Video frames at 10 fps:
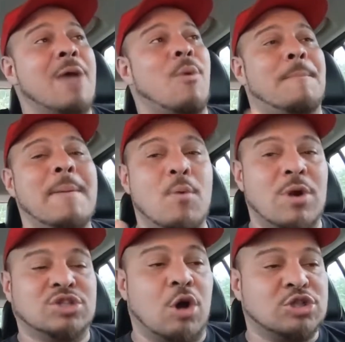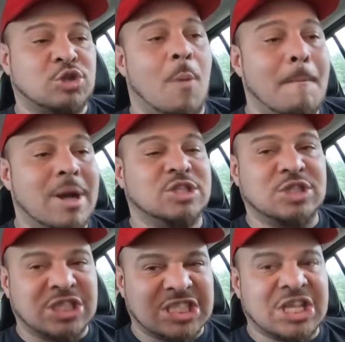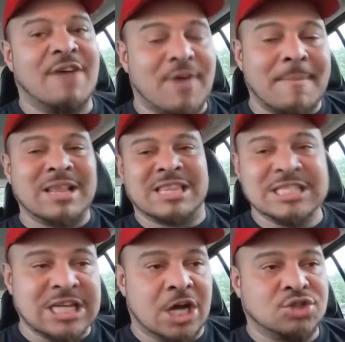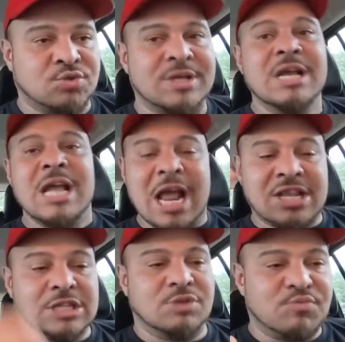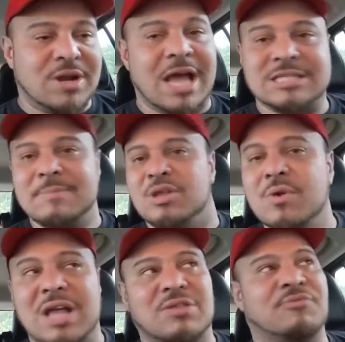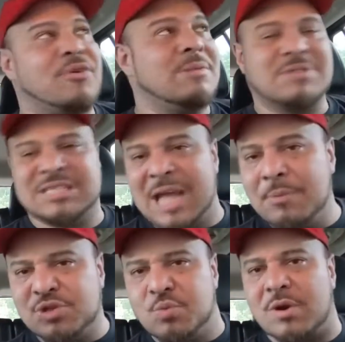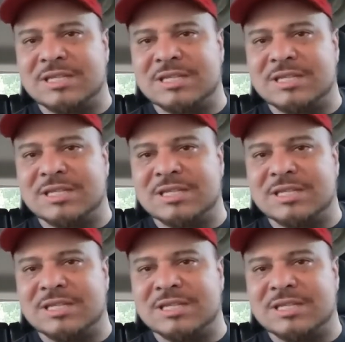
And when people want to talk so much stuff about this country and doesn't realize, man, you got the freedom to say what you